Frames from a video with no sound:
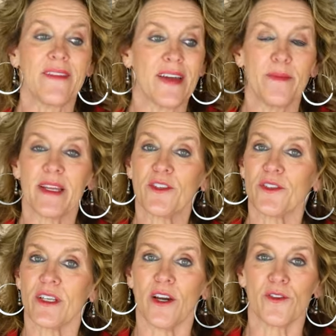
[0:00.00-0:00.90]
I've had
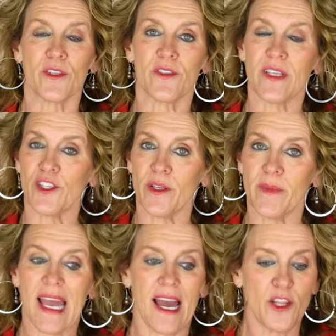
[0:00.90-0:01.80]
mentors and coaches teaching
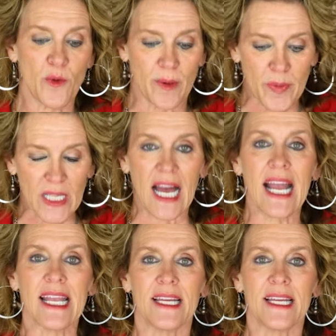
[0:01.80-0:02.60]
me, how do you apply